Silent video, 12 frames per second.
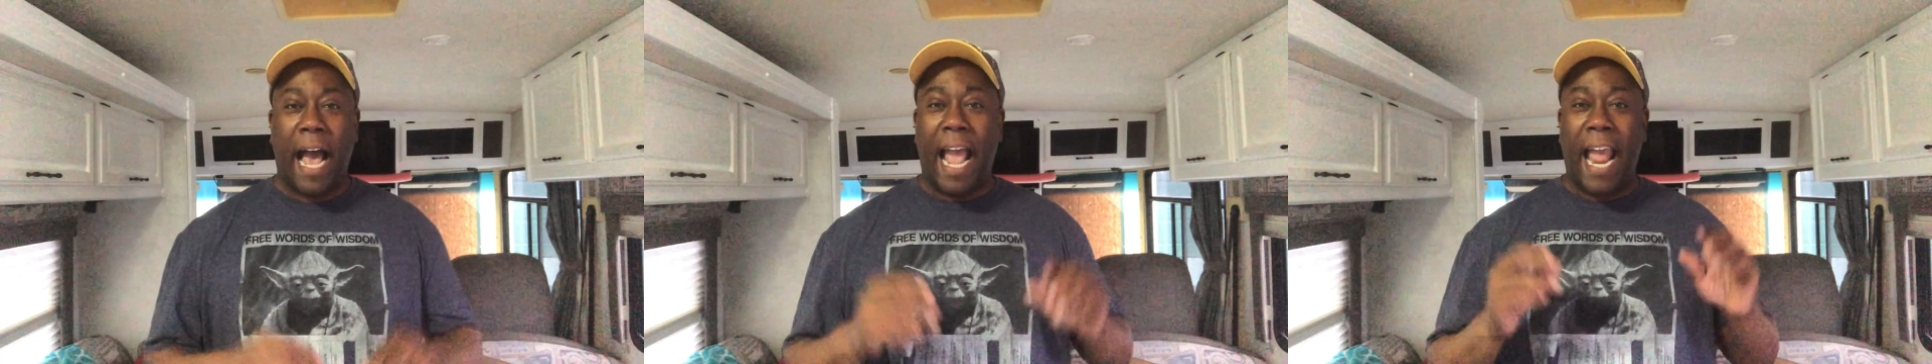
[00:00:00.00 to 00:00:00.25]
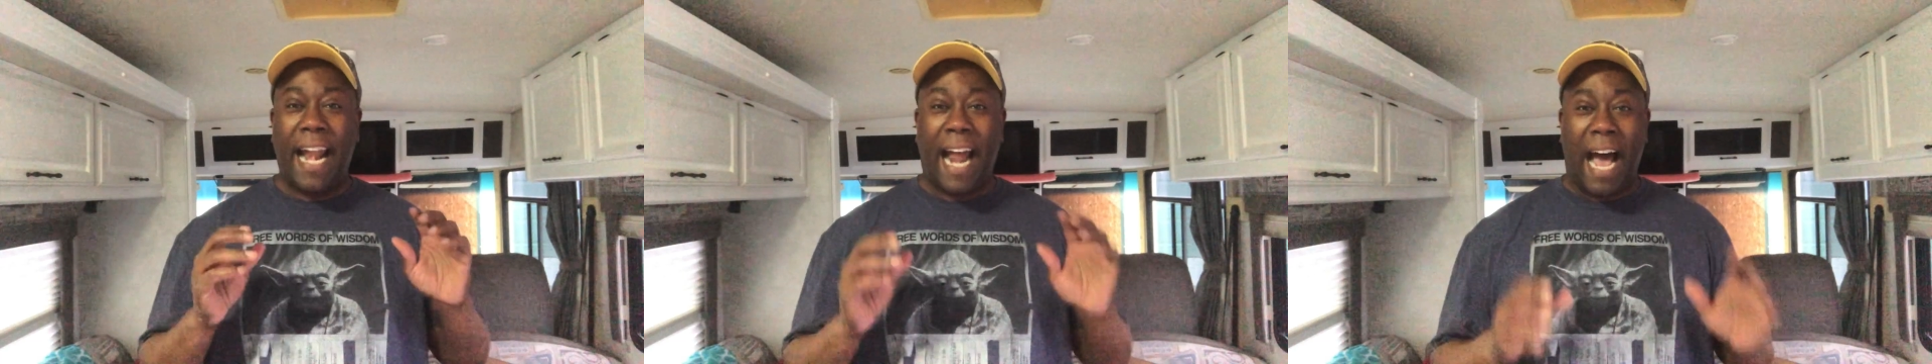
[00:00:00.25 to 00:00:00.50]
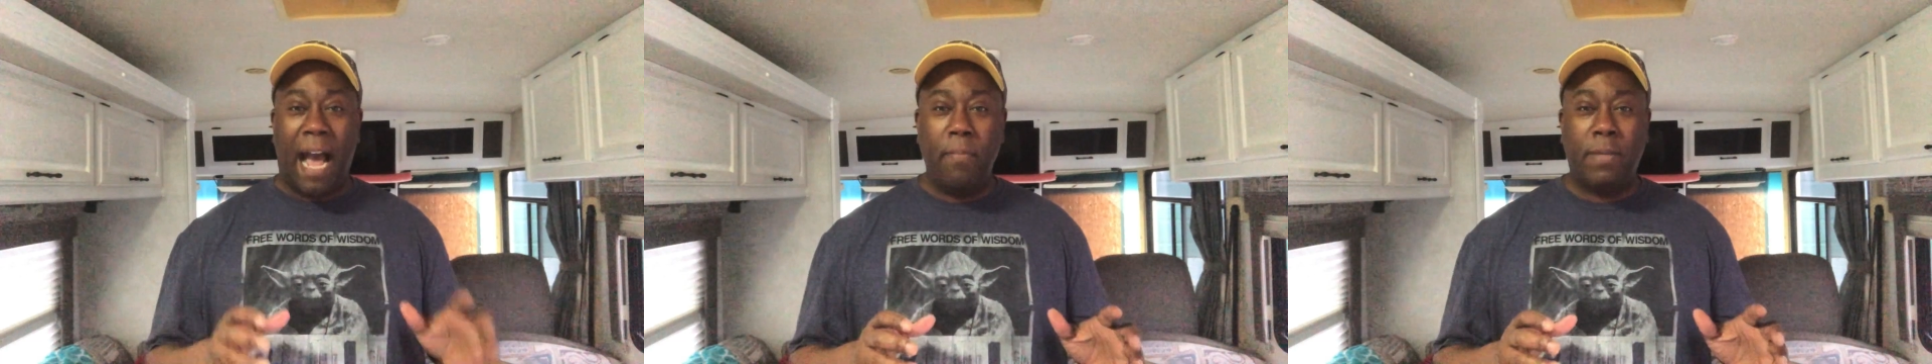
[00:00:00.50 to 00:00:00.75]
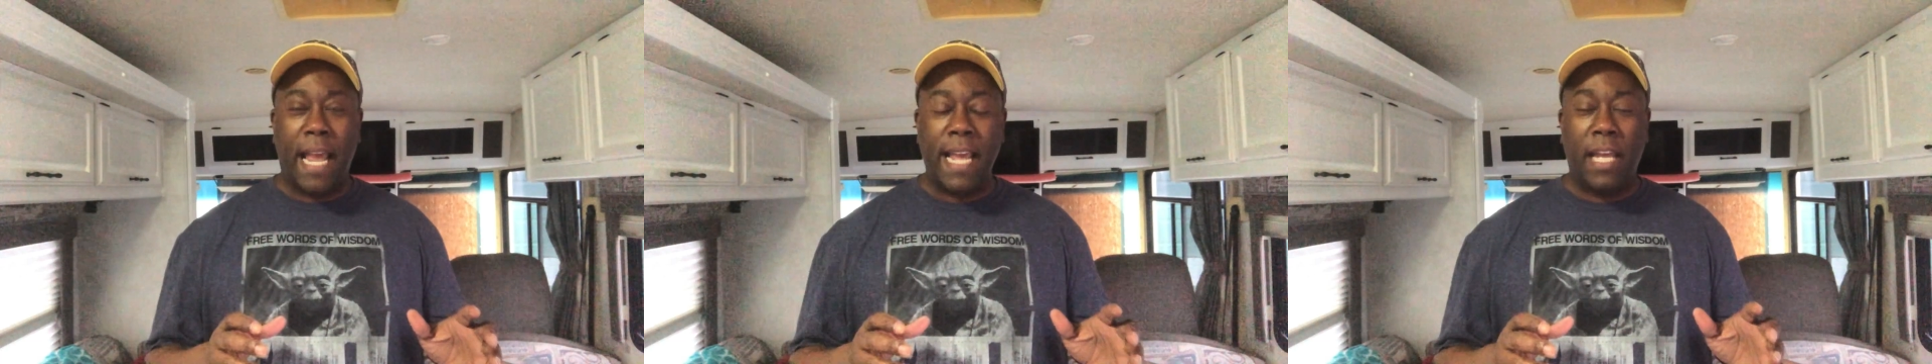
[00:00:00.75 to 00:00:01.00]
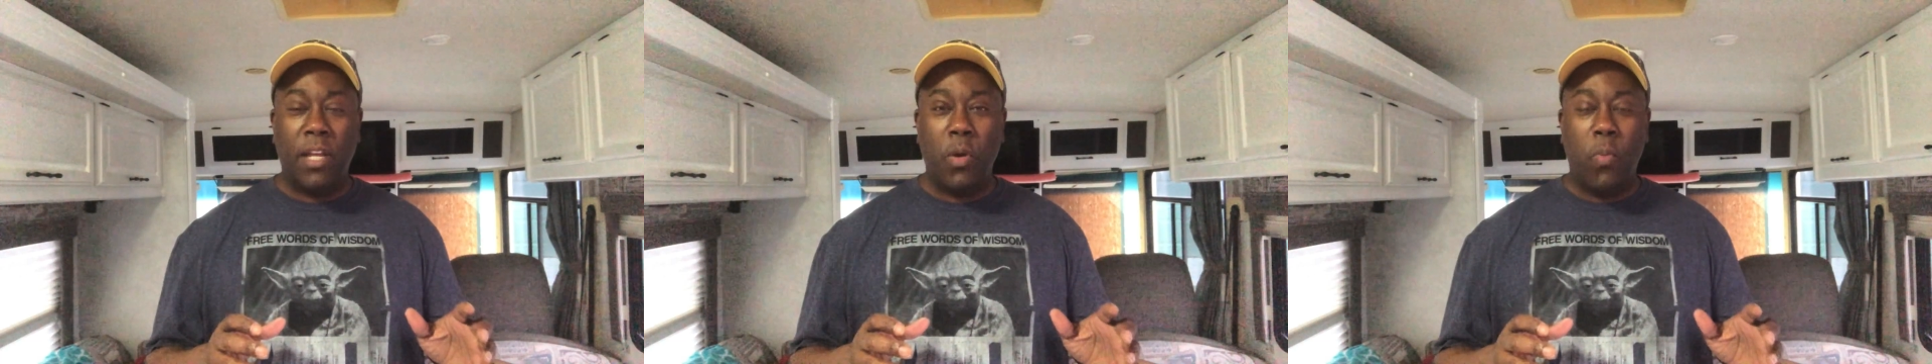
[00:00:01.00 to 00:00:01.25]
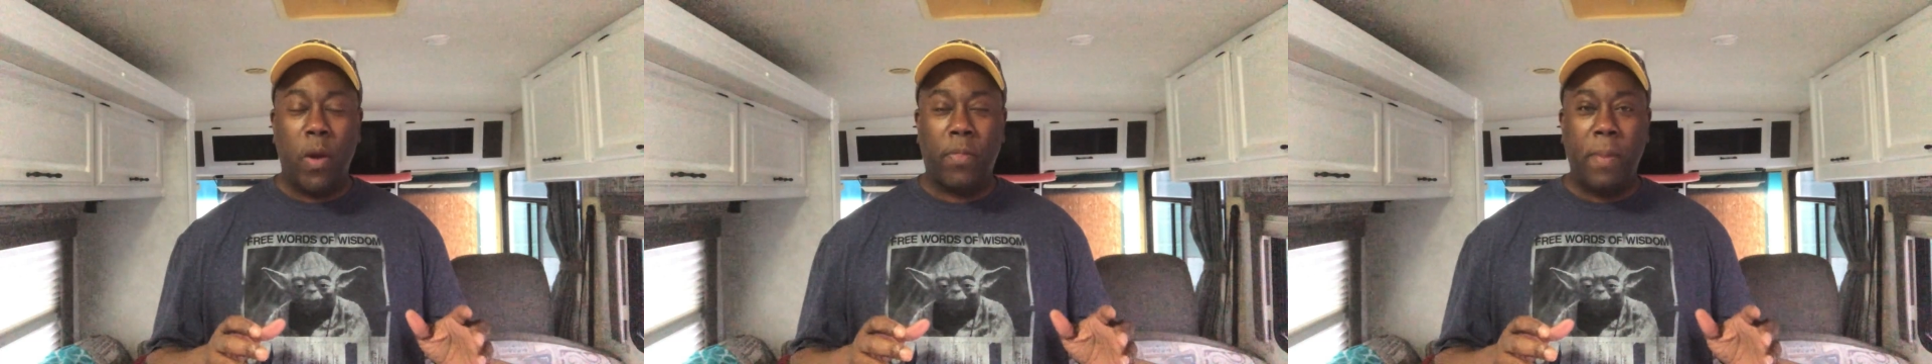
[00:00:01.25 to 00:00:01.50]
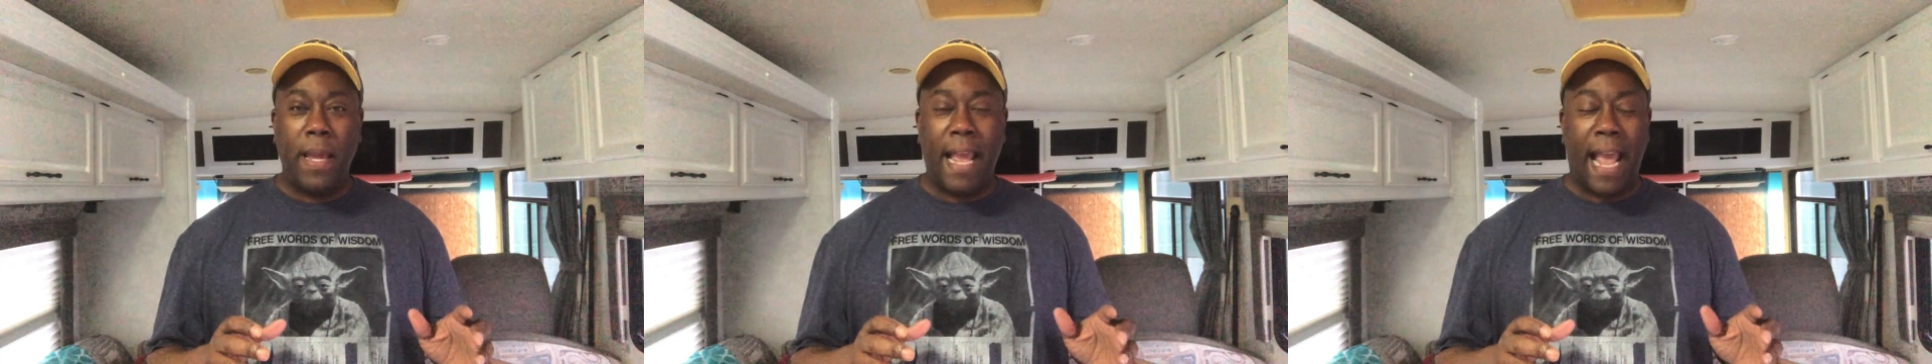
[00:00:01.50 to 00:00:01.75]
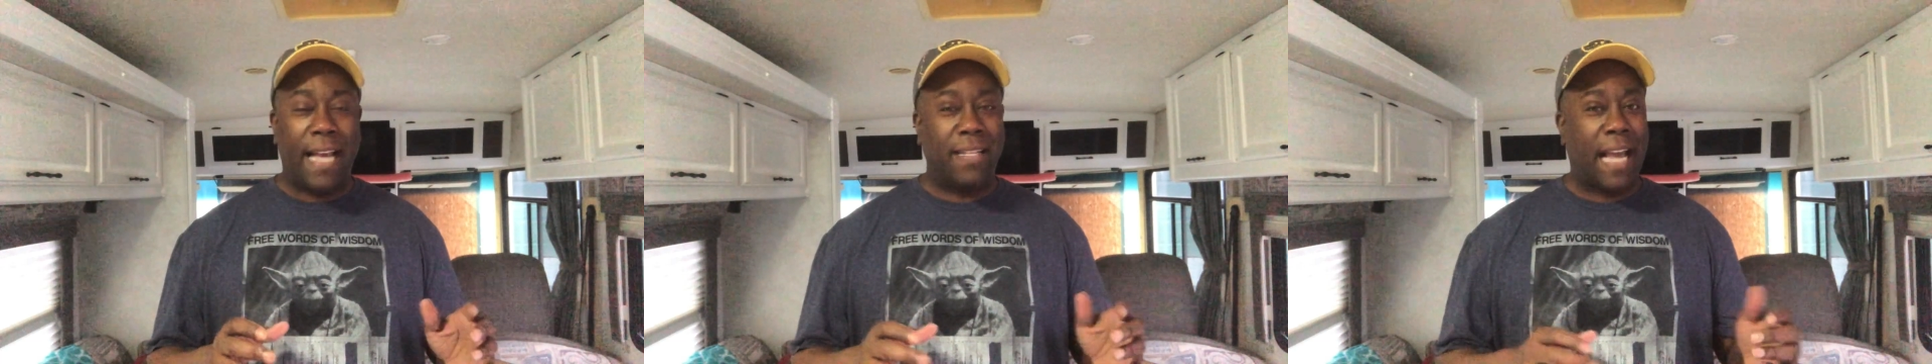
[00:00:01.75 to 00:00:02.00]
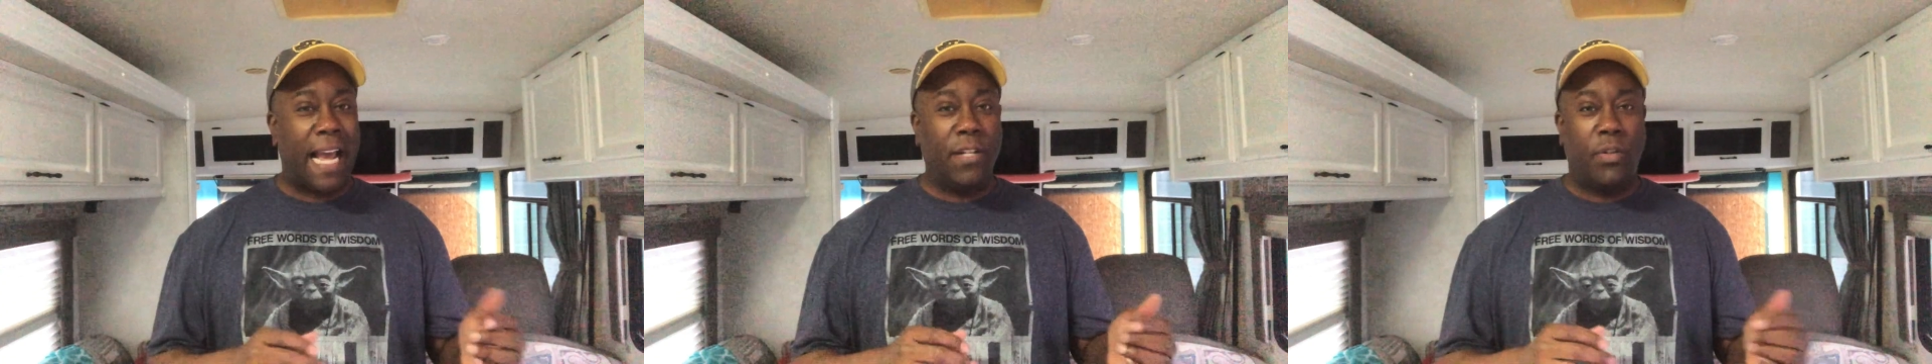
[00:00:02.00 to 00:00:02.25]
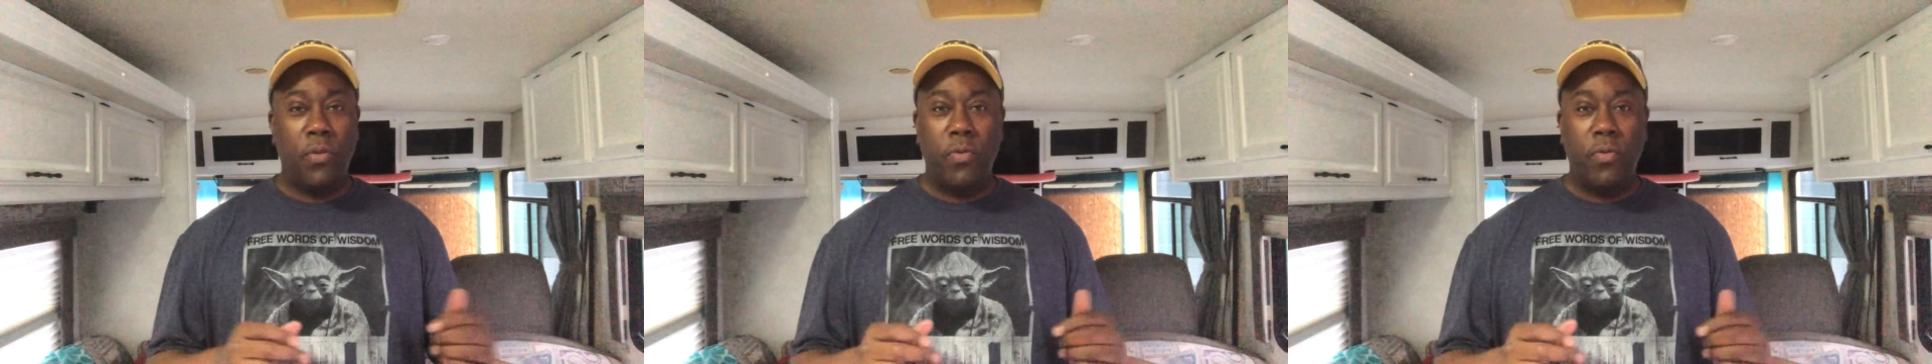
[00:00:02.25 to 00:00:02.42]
And I'm taking you with me as I do